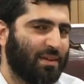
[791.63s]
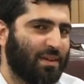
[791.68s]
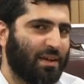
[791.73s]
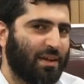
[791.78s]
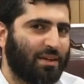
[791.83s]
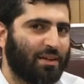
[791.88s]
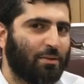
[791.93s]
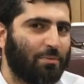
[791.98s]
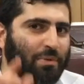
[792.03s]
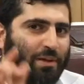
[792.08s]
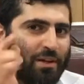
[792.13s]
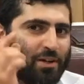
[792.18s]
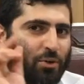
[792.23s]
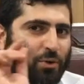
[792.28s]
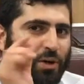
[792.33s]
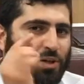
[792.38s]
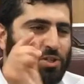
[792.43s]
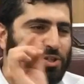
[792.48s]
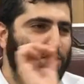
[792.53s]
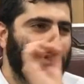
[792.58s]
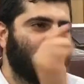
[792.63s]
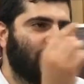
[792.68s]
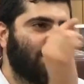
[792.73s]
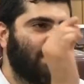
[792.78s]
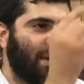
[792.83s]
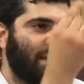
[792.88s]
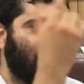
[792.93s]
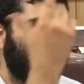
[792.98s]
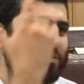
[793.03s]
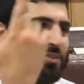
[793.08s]
It could be a question of
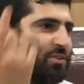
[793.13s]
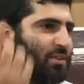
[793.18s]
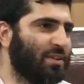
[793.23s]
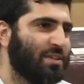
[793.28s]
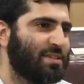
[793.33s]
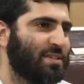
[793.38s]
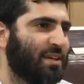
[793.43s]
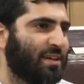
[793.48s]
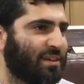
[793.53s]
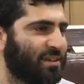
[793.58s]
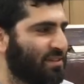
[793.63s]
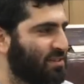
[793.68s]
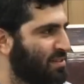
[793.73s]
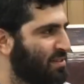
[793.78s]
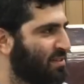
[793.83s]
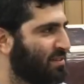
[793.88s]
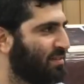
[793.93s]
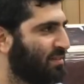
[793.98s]
10, 30 seconds.